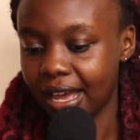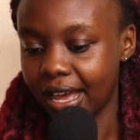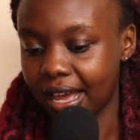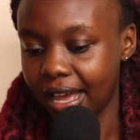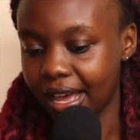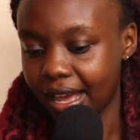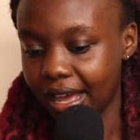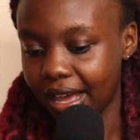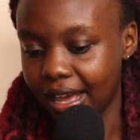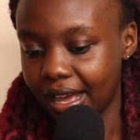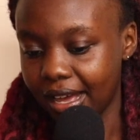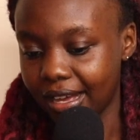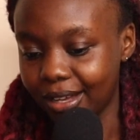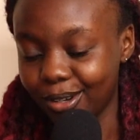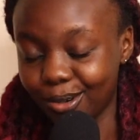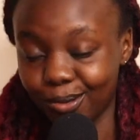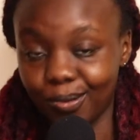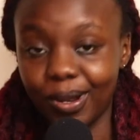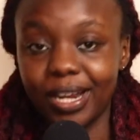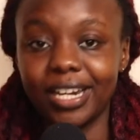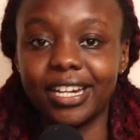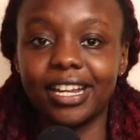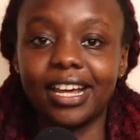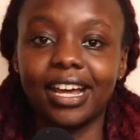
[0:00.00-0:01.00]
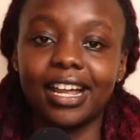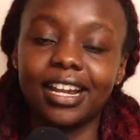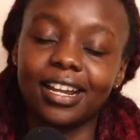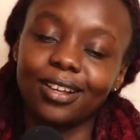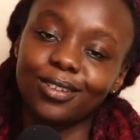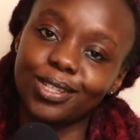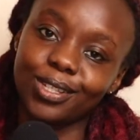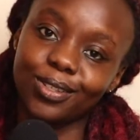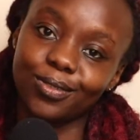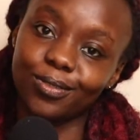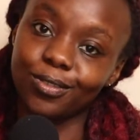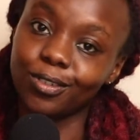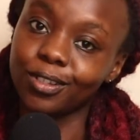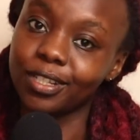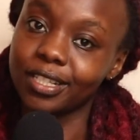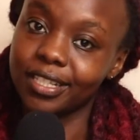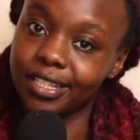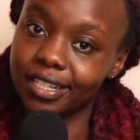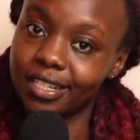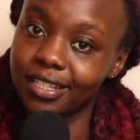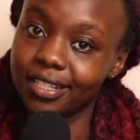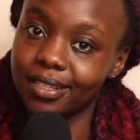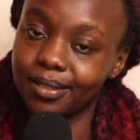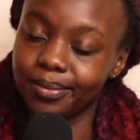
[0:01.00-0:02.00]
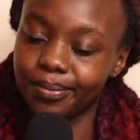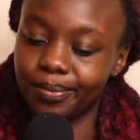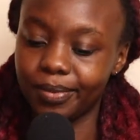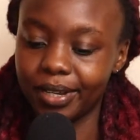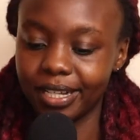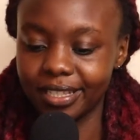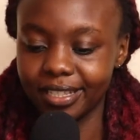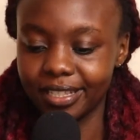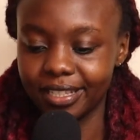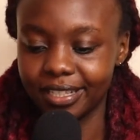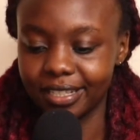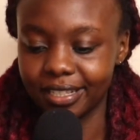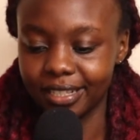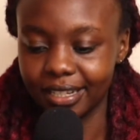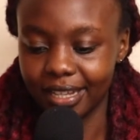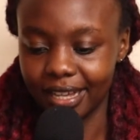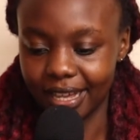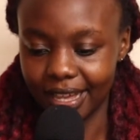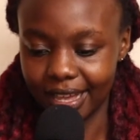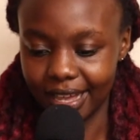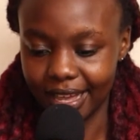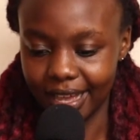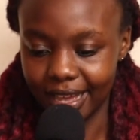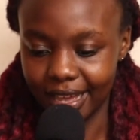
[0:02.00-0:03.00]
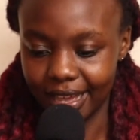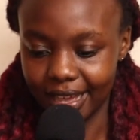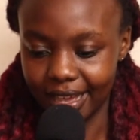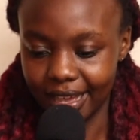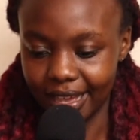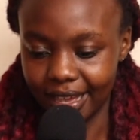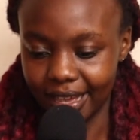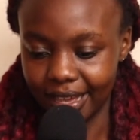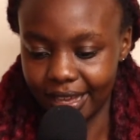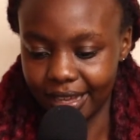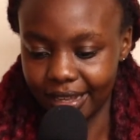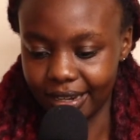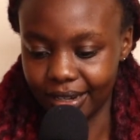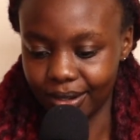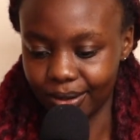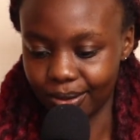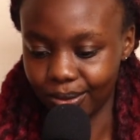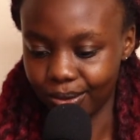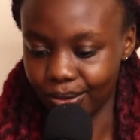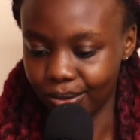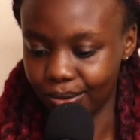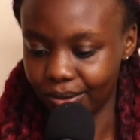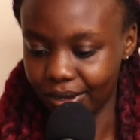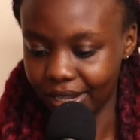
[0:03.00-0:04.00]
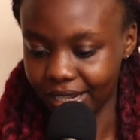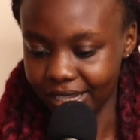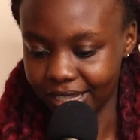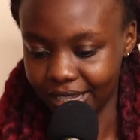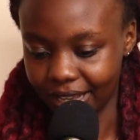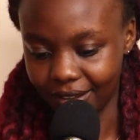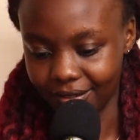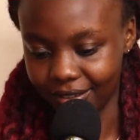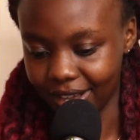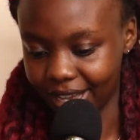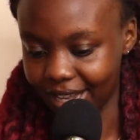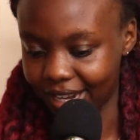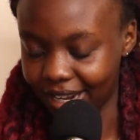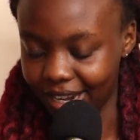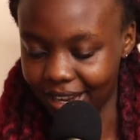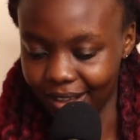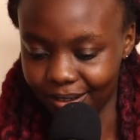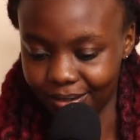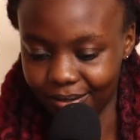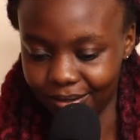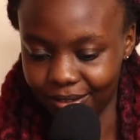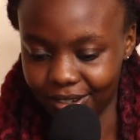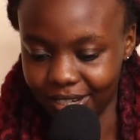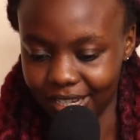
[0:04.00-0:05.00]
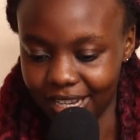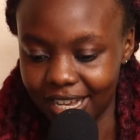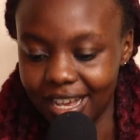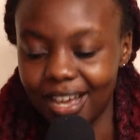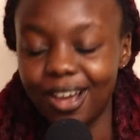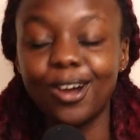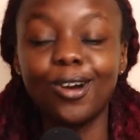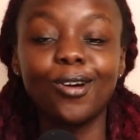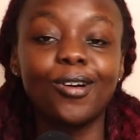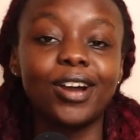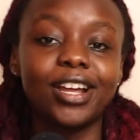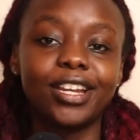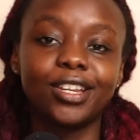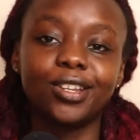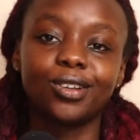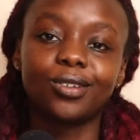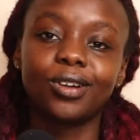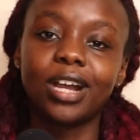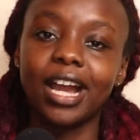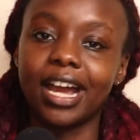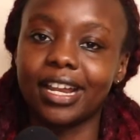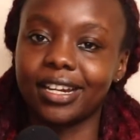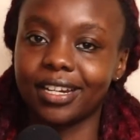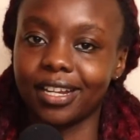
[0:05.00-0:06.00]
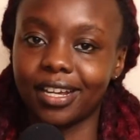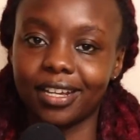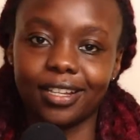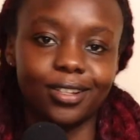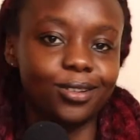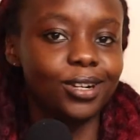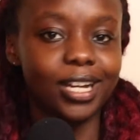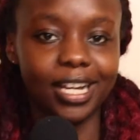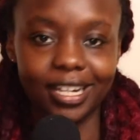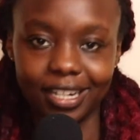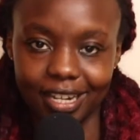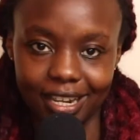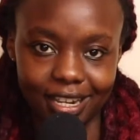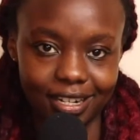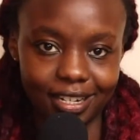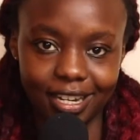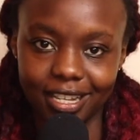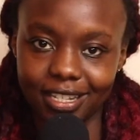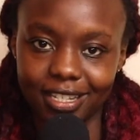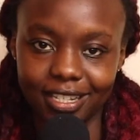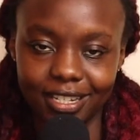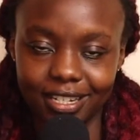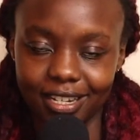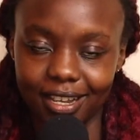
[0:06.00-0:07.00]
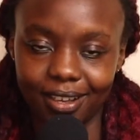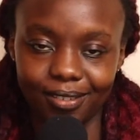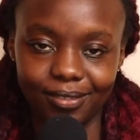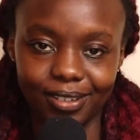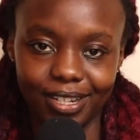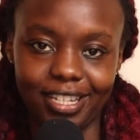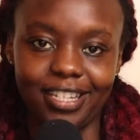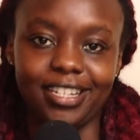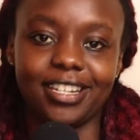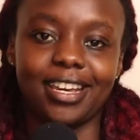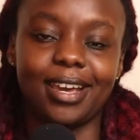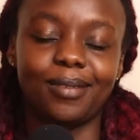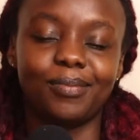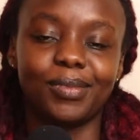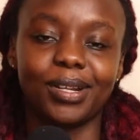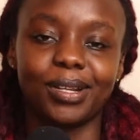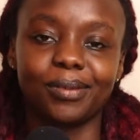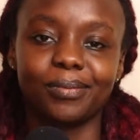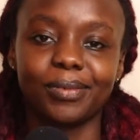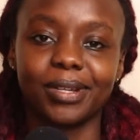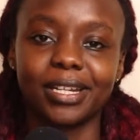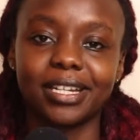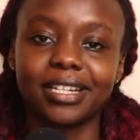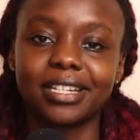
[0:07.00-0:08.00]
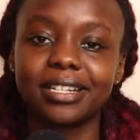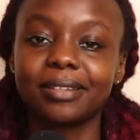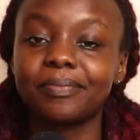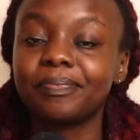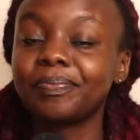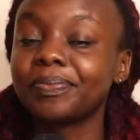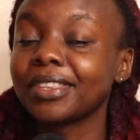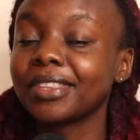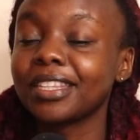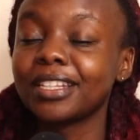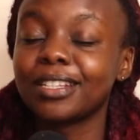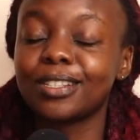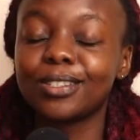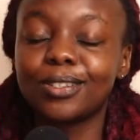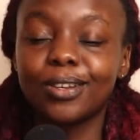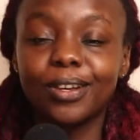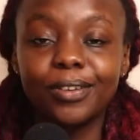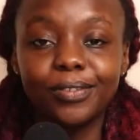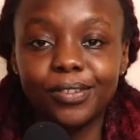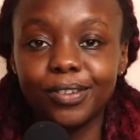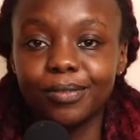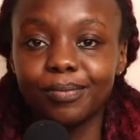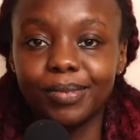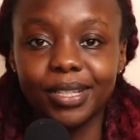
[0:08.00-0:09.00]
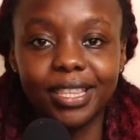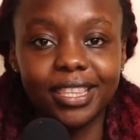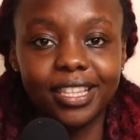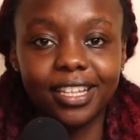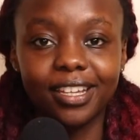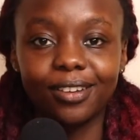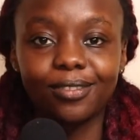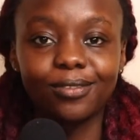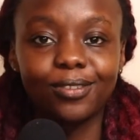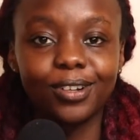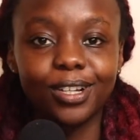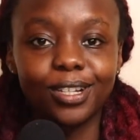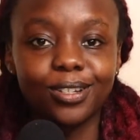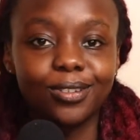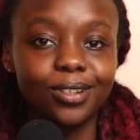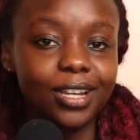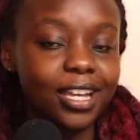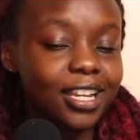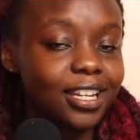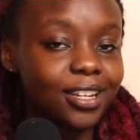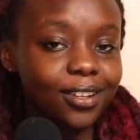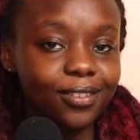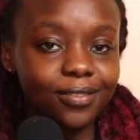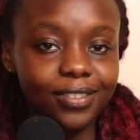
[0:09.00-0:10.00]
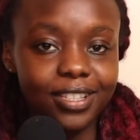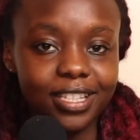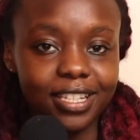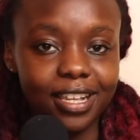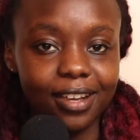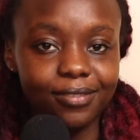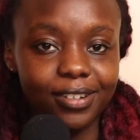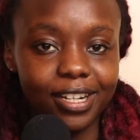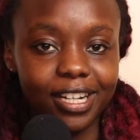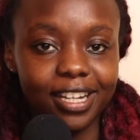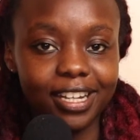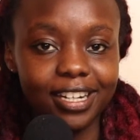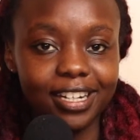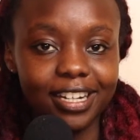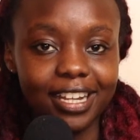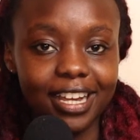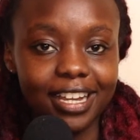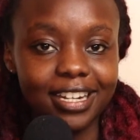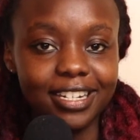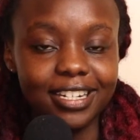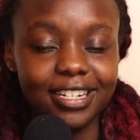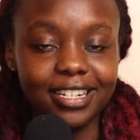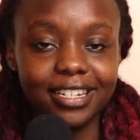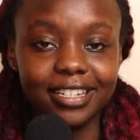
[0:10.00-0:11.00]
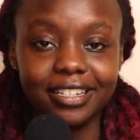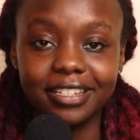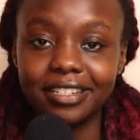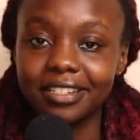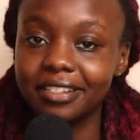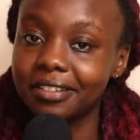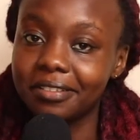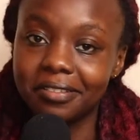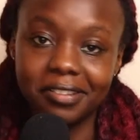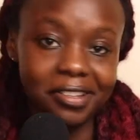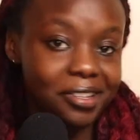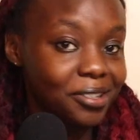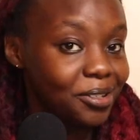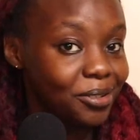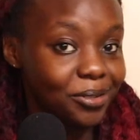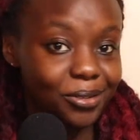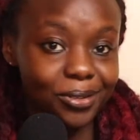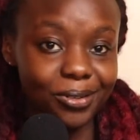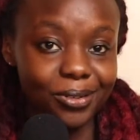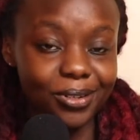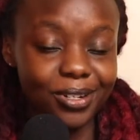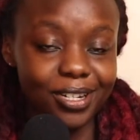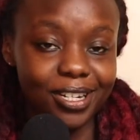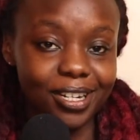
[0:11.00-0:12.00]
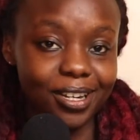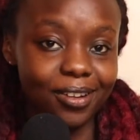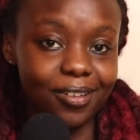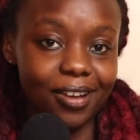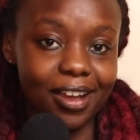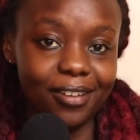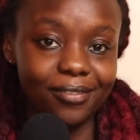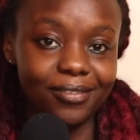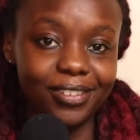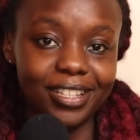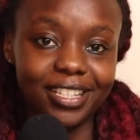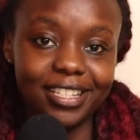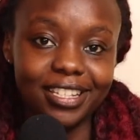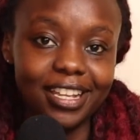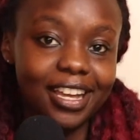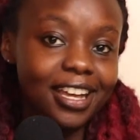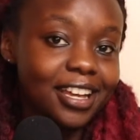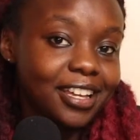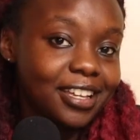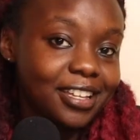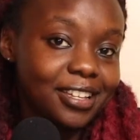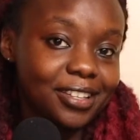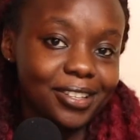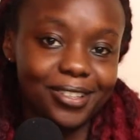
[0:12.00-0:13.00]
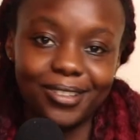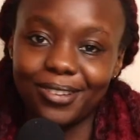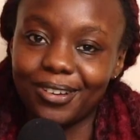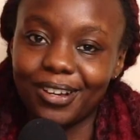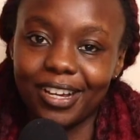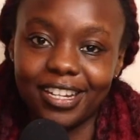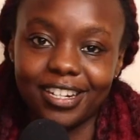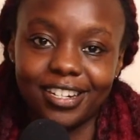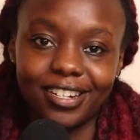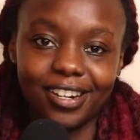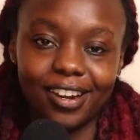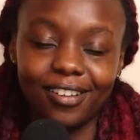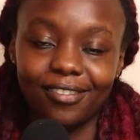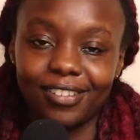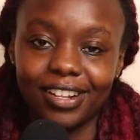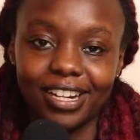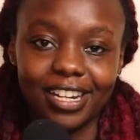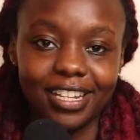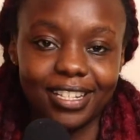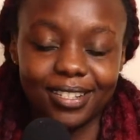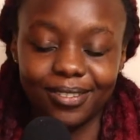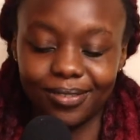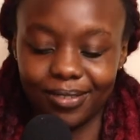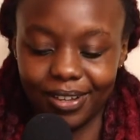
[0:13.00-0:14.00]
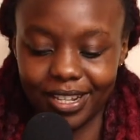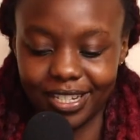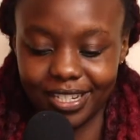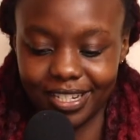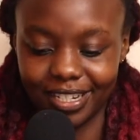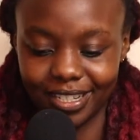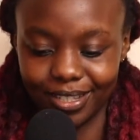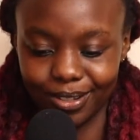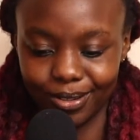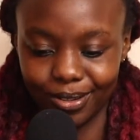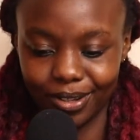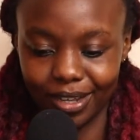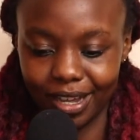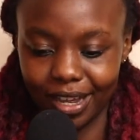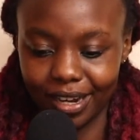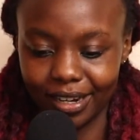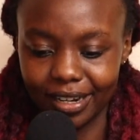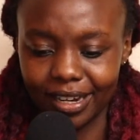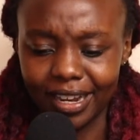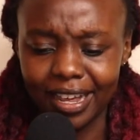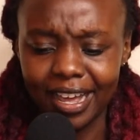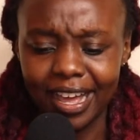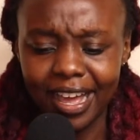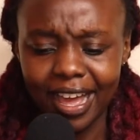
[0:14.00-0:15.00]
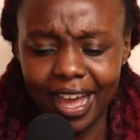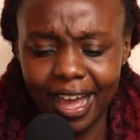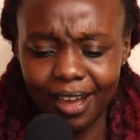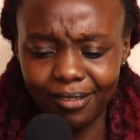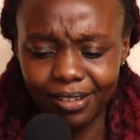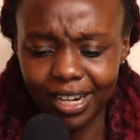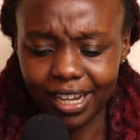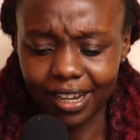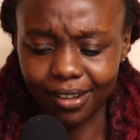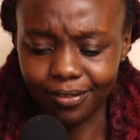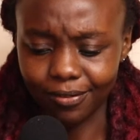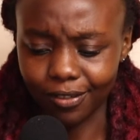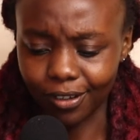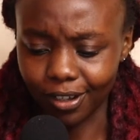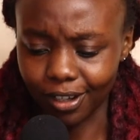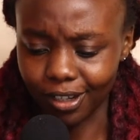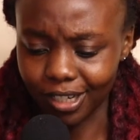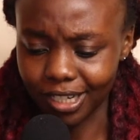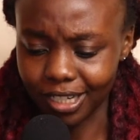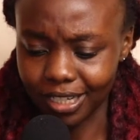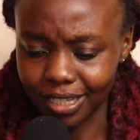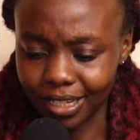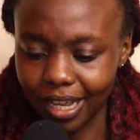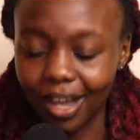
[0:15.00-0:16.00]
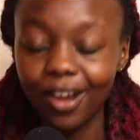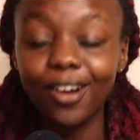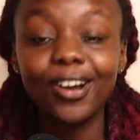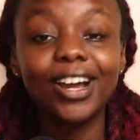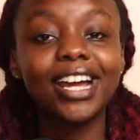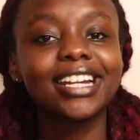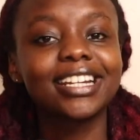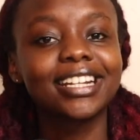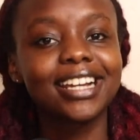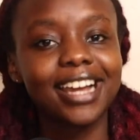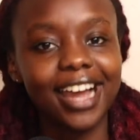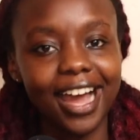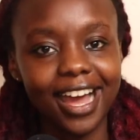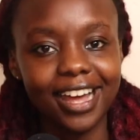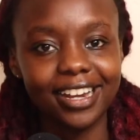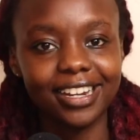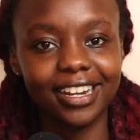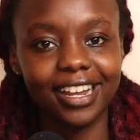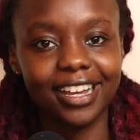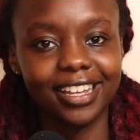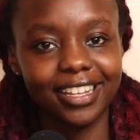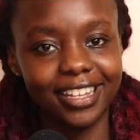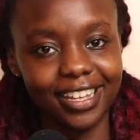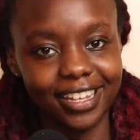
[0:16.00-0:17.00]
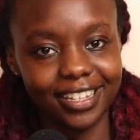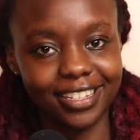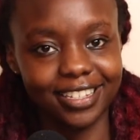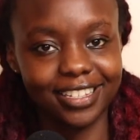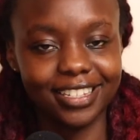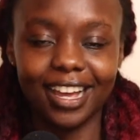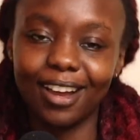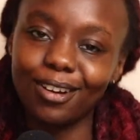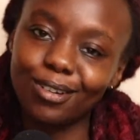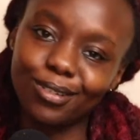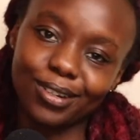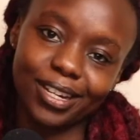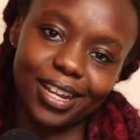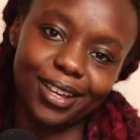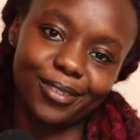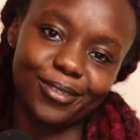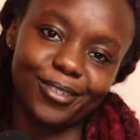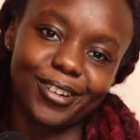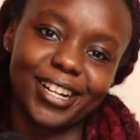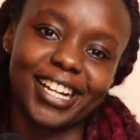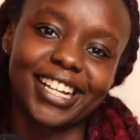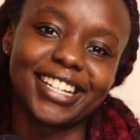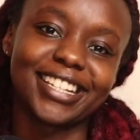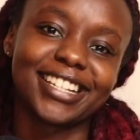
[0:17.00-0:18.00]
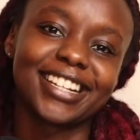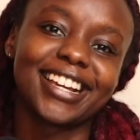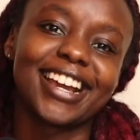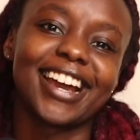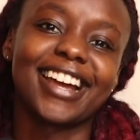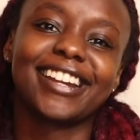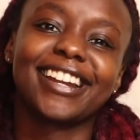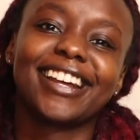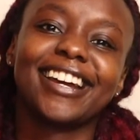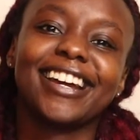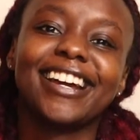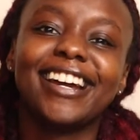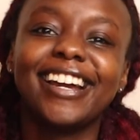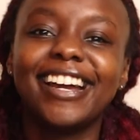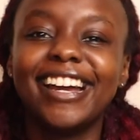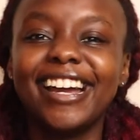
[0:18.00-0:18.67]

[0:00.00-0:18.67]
Rwanda allows you for 6 months. And who else have I left? Oh, and Uganda. Uganda doesn't have any time limit. So if you've been thinking of going to any of these African countries, you don't require a visa, you can travel as fast as you can. I feel like I've forgotten. Oh, and Ghana, yes. How could I forget Ghana?